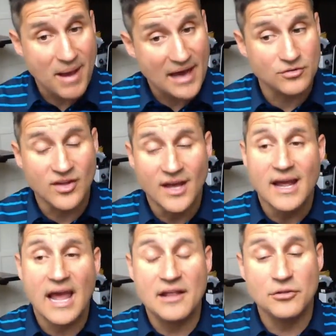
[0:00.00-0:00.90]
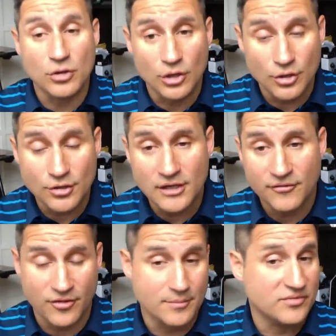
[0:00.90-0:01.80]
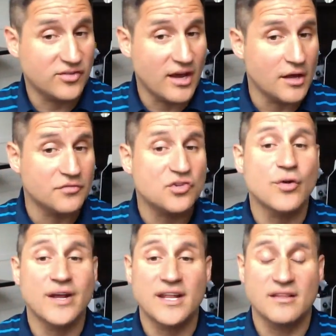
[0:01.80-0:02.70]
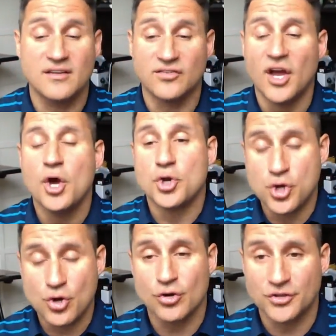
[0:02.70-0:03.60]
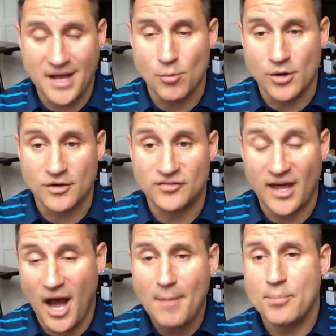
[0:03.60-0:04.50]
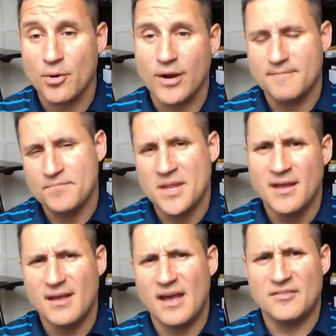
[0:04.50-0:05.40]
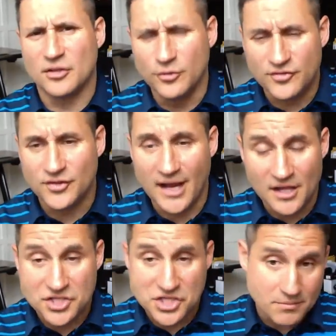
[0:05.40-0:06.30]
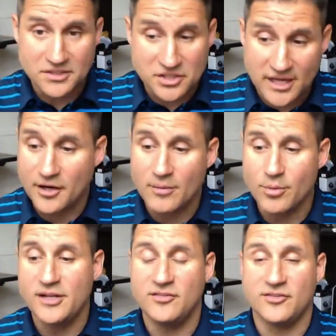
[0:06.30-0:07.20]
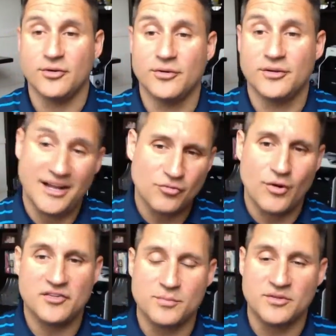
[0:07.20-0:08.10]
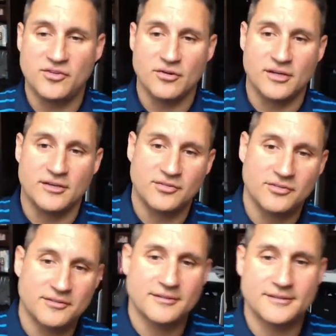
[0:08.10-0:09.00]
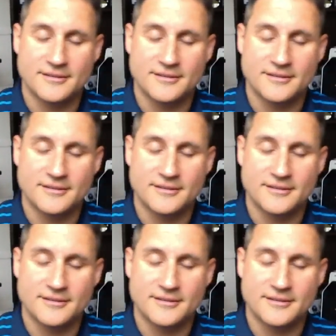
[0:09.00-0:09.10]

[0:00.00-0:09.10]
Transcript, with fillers: patterns, and they're mm-hmm. learning for themselves, creating these neural networks that operate as a loose analogy, much like our brains do. That's why it's mysterious.